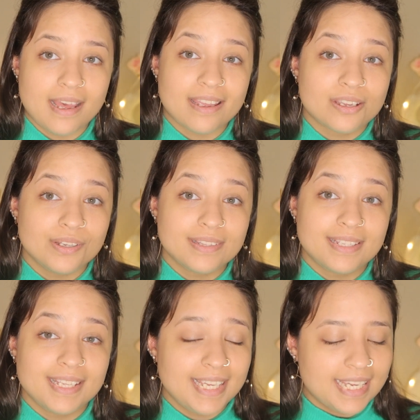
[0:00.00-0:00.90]
I got
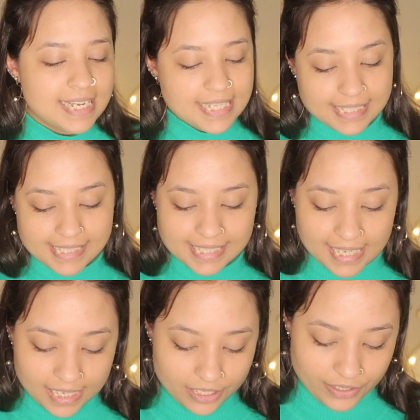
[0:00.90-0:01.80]
the
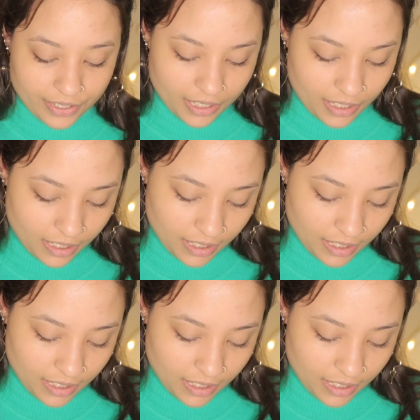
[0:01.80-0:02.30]
concealer.